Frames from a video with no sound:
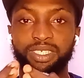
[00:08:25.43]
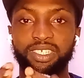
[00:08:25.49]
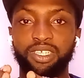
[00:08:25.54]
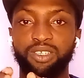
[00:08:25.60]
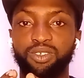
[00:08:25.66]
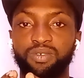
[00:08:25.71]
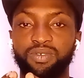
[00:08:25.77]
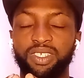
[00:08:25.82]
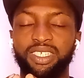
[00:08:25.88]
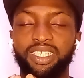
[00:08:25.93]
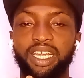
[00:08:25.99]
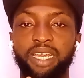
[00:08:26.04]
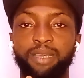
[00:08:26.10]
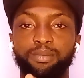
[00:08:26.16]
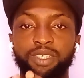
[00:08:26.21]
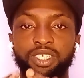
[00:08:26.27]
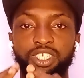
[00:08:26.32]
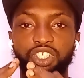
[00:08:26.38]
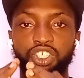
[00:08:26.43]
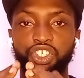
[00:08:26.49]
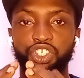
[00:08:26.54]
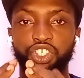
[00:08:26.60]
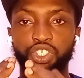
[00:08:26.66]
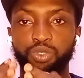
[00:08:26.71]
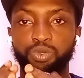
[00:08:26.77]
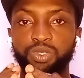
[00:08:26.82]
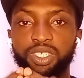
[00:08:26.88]
of the time it is
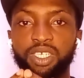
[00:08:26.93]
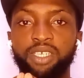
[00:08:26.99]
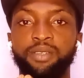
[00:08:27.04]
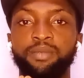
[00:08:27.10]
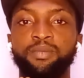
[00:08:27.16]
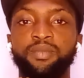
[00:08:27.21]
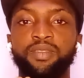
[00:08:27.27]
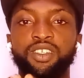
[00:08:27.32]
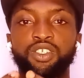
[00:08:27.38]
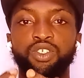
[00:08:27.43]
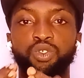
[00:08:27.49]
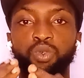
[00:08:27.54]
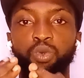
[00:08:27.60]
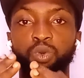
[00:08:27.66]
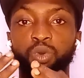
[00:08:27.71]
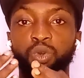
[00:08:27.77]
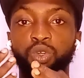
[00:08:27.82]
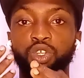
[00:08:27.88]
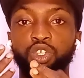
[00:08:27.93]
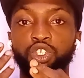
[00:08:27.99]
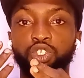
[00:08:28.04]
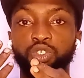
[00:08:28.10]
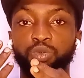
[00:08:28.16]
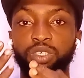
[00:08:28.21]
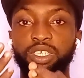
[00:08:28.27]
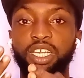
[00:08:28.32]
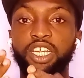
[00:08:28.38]
Tuesday. So you
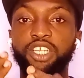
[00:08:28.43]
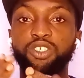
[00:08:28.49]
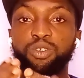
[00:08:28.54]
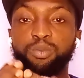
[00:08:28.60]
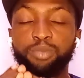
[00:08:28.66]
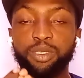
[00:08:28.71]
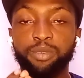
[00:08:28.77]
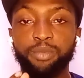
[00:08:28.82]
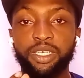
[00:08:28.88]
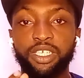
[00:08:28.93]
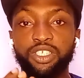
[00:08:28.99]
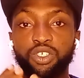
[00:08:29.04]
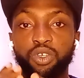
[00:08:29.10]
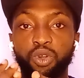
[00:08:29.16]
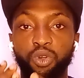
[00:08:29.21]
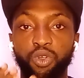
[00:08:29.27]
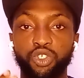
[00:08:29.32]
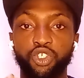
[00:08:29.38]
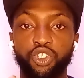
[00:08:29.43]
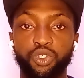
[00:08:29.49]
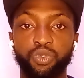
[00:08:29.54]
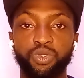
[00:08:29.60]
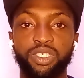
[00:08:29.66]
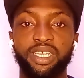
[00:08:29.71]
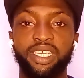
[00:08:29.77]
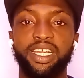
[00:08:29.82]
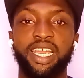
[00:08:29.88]
will get your payment on
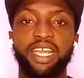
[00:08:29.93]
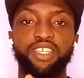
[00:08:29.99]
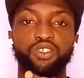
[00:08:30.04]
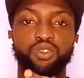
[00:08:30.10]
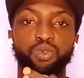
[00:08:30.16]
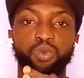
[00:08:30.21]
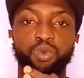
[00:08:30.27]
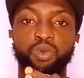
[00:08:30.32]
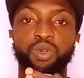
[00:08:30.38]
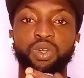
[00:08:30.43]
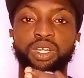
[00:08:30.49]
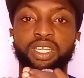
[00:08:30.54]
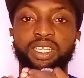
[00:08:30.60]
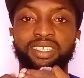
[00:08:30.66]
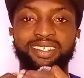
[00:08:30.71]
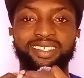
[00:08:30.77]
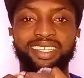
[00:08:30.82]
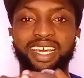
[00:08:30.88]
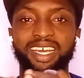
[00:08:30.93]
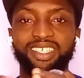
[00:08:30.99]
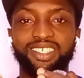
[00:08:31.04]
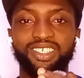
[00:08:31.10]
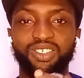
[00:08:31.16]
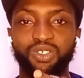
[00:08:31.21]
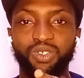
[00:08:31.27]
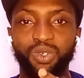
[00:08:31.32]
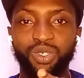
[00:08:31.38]
Tuesday, guys. So that
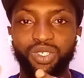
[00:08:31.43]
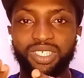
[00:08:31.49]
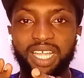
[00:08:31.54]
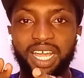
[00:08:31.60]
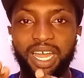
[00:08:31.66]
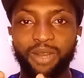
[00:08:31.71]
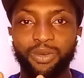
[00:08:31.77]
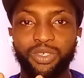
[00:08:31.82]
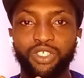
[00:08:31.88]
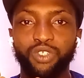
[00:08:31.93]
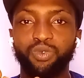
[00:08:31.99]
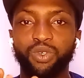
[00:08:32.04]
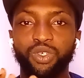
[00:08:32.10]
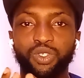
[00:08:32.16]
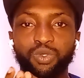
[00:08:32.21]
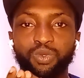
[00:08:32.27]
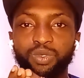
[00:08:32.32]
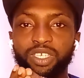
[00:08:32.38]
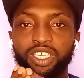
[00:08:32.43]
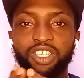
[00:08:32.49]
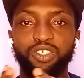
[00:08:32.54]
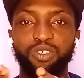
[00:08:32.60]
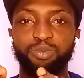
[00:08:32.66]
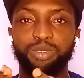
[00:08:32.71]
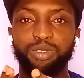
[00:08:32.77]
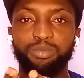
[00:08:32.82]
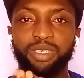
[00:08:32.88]
is just how it works. You will get your
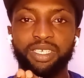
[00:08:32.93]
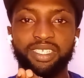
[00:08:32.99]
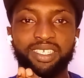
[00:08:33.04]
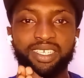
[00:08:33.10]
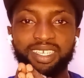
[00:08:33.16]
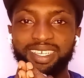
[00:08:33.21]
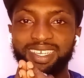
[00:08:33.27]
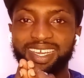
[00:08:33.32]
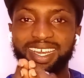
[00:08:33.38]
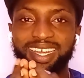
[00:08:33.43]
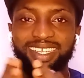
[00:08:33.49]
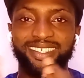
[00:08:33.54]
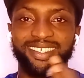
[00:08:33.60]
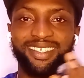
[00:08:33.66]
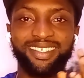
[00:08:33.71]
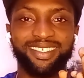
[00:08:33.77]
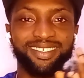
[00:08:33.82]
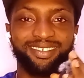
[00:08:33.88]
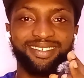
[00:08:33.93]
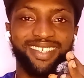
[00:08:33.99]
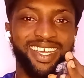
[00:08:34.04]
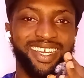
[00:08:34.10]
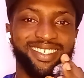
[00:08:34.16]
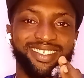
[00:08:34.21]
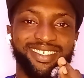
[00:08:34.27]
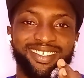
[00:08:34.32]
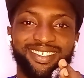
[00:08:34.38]
payment and
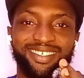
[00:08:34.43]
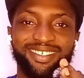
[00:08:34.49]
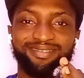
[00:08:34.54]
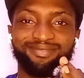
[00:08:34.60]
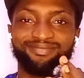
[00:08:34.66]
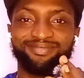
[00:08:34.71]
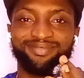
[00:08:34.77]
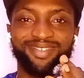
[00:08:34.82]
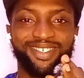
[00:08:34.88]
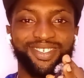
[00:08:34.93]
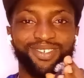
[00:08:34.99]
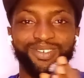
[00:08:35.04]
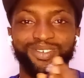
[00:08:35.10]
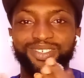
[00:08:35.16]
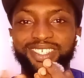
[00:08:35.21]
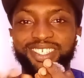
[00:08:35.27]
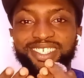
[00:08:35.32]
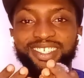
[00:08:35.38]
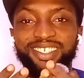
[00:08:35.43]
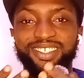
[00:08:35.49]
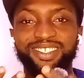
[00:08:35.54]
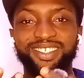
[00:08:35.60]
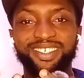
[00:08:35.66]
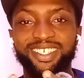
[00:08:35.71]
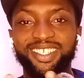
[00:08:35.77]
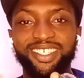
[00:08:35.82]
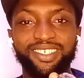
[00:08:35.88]
that's it. So it is
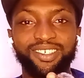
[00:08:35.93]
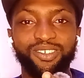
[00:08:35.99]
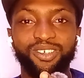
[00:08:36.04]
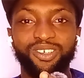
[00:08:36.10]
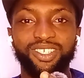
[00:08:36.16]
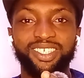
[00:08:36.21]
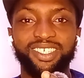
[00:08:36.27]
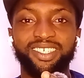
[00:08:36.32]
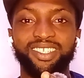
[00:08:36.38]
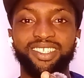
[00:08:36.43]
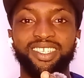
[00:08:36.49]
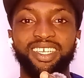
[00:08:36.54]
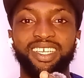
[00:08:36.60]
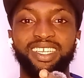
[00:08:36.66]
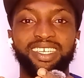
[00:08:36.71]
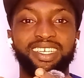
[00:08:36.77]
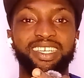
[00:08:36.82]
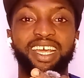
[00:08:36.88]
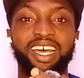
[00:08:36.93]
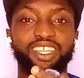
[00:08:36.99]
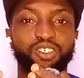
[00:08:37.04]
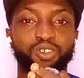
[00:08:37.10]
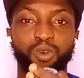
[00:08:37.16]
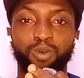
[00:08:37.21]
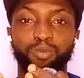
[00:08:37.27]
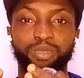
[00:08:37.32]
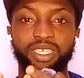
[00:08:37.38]
really nothing that's
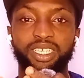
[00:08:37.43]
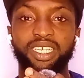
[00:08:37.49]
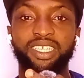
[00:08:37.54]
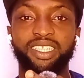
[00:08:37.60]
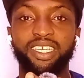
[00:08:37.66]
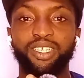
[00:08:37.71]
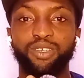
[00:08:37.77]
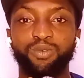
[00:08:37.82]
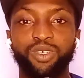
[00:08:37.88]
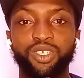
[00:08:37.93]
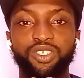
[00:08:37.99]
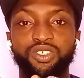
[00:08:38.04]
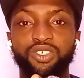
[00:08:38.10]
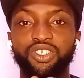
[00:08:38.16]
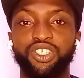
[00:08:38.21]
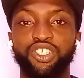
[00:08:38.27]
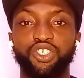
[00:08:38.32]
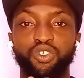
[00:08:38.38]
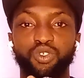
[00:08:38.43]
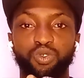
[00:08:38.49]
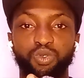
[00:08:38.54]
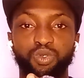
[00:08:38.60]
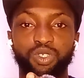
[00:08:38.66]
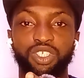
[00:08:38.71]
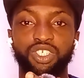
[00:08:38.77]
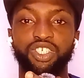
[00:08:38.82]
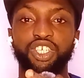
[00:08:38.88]
complicated. What you just need to do
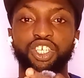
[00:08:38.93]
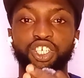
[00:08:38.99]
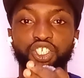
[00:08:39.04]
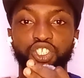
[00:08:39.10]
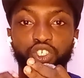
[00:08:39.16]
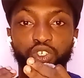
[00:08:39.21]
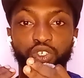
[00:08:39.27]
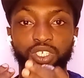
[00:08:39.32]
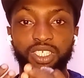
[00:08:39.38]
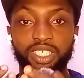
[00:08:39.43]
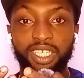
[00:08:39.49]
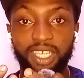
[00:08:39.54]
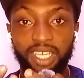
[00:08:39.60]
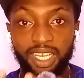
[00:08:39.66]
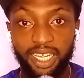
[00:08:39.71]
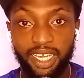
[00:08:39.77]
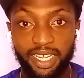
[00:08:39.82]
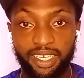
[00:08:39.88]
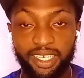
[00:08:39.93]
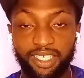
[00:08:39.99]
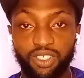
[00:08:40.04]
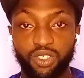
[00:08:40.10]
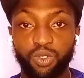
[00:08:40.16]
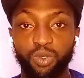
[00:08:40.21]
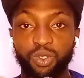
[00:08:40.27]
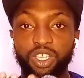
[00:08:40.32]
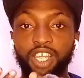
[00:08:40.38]
is you need to learn.
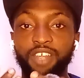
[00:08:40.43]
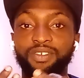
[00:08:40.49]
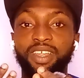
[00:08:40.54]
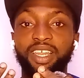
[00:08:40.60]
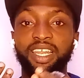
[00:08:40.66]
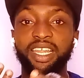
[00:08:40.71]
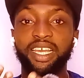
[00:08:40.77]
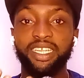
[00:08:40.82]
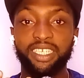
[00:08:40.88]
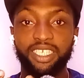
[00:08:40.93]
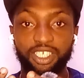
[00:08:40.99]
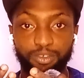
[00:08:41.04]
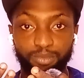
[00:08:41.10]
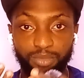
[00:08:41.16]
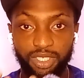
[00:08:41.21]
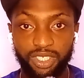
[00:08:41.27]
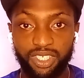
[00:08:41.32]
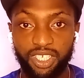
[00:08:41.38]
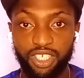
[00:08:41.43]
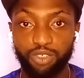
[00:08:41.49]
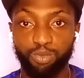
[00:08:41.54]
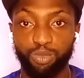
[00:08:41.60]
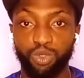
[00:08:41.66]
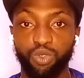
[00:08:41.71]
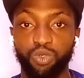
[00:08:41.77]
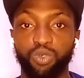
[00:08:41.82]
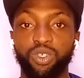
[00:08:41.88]
So if you learn this business
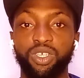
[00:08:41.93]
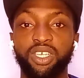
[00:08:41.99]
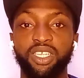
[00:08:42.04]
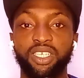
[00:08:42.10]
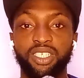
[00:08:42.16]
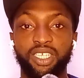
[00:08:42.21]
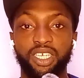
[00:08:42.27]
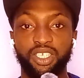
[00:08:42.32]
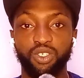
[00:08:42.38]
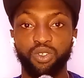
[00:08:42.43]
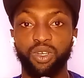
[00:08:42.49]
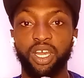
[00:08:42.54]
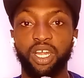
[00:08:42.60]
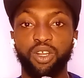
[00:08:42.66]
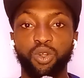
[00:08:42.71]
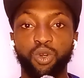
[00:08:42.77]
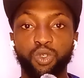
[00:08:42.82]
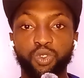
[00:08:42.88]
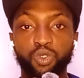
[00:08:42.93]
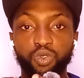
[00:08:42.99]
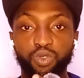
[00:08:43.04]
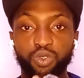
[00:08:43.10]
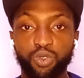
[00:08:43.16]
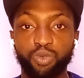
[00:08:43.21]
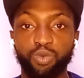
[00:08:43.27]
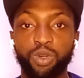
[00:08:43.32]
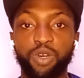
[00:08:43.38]
model, then you can also
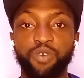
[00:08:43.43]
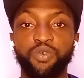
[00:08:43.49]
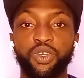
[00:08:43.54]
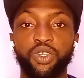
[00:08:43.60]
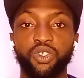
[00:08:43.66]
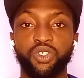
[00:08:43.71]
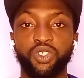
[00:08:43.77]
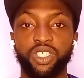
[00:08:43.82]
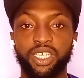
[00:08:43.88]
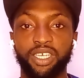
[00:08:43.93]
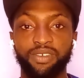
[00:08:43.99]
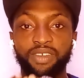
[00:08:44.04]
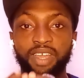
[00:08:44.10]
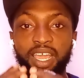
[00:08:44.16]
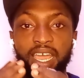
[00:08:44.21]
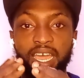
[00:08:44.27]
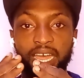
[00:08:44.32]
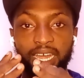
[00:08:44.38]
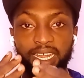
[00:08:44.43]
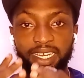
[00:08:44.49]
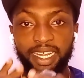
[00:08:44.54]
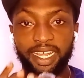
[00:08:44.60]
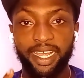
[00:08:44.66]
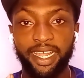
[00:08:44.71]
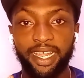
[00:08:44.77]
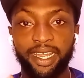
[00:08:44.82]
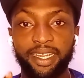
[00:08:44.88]
do it for yourself and
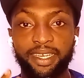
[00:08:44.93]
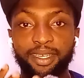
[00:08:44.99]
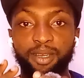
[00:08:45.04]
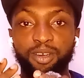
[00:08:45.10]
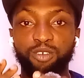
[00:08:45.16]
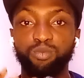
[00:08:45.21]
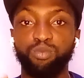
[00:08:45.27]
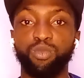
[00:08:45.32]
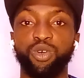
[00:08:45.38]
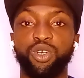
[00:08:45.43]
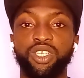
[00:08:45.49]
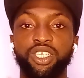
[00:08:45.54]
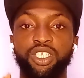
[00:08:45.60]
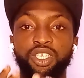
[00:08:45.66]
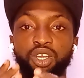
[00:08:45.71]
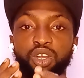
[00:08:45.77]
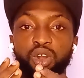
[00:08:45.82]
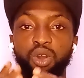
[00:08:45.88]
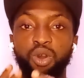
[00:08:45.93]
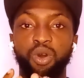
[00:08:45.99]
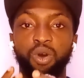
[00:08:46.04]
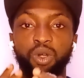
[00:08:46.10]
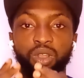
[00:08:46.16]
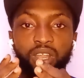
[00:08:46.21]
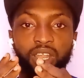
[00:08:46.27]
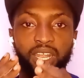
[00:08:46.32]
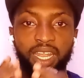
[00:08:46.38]
earn money
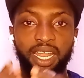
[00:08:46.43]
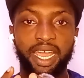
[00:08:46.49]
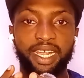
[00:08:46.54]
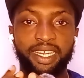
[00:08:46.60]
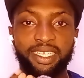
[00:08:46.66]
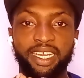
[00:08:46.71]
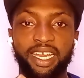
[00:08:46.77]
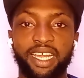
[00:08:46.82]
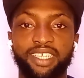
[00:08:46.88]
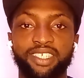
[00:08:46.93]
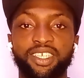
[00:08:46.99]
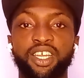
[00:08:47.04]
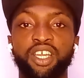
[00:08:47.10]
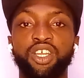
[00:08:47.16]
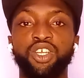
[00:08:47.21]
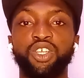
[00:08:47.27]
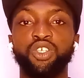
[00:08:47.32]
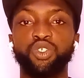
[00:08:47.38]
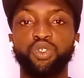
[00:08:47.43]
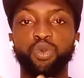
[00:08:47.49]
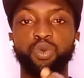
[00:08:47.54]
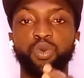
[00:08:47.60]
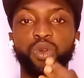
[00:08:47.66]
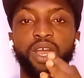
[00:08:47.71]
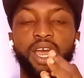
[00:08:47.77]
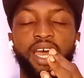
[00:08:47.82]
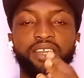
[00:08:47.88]
online, guys. So
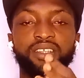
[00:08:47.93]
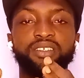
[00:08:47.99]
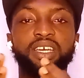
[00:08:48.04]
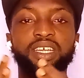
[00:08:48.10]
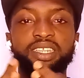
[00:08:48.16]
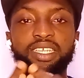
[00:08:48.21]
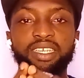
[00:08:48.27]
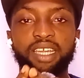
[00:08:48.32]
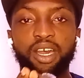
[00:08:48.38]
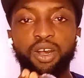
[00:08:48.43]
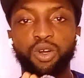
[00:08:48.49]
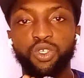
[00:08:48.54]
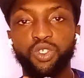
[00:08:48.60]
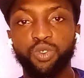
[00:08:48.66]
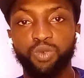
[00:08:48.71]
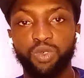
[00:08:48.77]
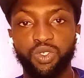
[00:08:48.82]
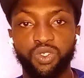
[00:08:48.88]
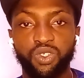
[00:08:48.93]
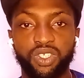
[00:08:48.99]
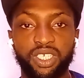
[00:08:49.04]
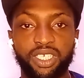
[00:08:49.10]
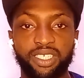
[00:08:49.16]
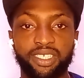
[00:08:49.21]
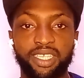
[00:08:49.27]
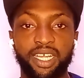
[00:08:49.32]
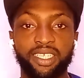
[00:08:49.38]
another thing I also want to say
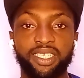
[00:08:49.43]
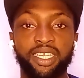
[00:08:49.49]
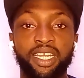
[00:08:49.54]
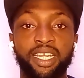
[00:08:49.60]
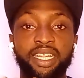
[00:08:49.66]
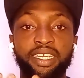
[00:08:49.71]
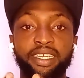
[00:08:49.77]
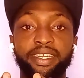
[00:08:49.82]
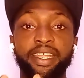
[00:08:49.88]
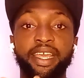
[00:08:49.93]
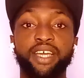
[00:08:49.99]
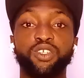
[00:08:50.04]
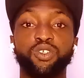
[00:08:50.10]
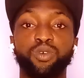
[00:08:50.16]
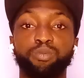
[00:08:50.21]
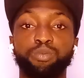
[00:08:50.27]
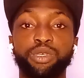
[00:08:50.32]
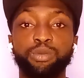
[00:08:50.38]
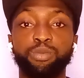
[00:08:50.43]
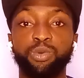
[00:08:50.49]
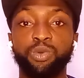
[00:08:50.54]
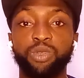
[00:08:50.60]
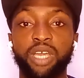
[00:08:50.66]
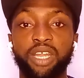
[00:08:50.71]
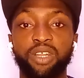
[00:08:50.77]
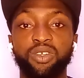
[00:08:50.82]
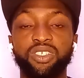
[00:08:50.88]
is that there are some people
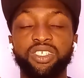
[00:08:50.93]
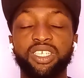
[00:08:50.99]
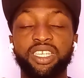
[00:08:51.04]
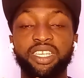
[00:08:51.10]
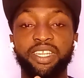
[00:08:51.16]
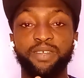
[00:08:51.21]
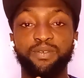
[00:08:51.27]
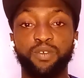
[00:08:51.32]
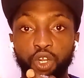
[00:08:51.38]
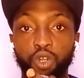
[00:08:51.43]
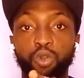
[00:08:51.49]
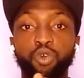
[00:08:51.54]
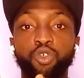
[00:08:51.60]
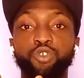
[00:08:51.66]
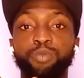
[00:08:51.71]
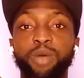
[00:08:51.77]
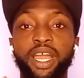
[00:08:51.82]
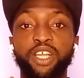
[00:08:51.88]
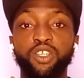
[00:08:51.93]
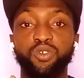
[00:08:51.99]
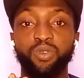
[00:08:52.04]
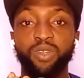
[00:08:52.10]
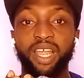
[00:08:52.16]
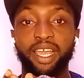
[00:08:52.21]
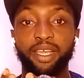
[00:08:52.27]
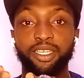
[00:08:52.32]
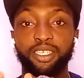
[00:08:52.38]
that doesn't live close by to
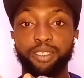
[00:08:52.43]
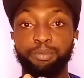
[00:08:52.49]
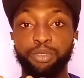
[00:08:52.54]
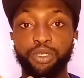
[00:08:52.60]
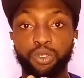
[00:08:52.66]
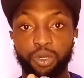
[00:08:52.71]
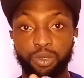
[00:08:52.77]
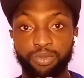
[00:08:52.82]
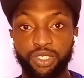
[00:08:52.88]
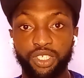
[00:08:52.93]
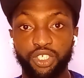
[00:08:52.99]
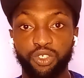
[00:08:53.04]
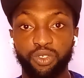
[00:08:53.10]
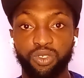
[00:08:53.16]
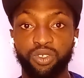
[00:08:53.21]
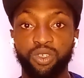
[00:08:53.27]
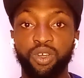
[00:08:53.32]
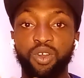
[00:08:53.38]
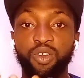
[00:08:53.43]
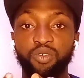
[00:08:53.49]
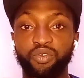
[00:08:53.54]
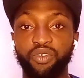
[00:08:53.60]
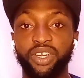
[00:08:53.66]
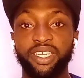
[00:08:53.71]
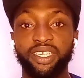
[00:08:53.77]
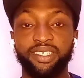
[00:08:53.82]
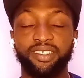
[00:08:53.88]
like the pickup station. For
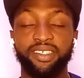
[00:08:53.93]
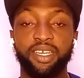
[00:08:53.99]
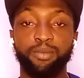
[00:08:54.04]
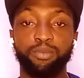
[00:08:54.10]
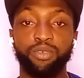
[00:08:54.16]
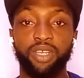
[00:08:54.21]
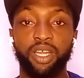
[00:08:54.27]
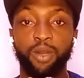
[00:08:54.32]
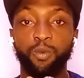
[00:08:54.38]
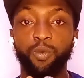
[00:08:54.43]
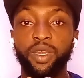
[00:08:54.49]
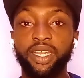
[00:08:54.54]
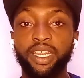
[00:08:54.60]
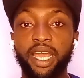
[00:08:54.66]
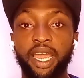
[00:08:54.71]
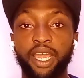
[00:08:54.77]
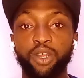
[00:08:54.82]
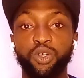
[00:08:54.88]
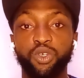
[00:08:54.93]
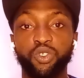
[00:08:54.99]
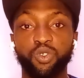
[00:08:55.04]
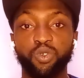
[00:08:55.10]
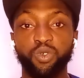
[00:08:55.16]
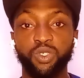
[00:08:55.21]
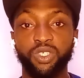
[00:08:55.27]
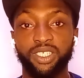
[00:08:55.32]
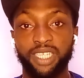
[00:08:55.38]
an example, now when I
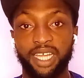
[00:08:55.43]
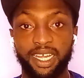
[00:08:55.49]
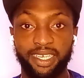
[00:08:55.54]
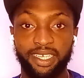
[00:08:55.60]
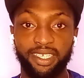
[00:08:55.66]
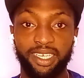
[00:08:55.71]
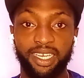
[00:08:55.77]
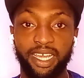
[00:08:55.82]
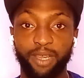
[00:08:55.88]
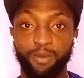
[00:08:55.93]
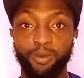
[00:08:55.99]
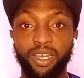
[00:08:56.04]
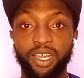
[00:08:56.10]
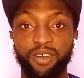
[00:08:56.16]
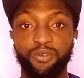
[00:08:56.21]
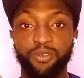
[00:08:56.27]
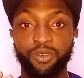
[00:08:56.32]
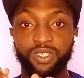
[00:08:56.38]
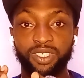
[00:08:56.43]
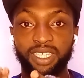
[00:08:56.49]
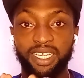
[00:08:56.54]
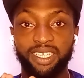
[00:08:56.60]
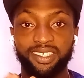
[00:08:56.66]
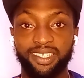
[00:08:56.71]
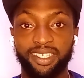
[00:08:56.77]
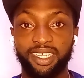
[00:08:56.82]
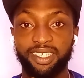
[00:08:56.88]
also started, like when I first started
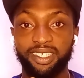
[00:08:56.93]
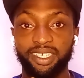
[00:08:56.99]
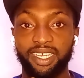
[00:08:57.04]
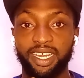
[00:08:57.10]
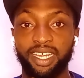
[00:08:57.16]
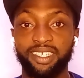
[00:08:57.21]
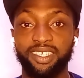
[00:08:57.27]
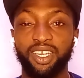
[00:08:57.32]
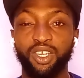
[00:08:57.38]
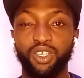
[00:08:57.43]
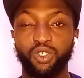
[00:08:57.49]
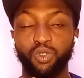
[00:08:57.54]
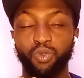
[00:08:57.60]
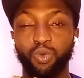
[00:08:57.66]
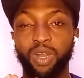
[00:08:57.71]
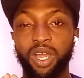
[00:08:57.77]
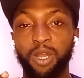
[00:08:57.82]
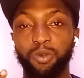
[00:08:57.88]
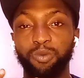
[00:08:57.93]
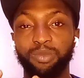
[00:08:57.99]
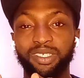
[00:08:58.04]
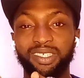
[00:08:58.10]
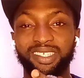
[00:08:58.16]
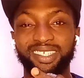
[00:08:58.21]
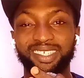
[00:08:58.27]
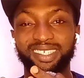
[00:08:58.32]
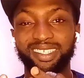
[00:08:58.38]
selling, guys, so I'll be
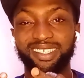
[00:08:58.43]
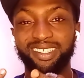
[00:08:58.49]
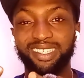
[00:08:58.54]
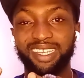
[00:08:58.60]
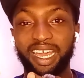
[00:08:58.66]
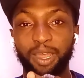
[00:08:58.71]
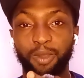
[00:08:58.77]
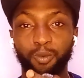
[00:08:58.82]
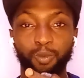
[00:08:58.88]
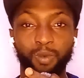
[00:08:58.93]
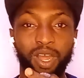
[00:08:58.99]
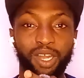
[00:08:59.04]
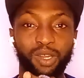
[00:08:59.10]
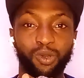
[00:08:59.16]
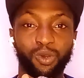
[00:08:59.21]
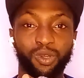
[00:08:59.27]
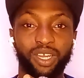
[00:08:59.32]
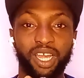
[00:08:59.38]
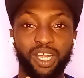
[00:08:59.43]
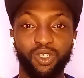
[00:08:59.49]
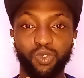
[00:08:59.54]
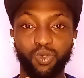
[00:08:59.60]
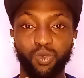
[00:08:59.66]
seeing like one order, two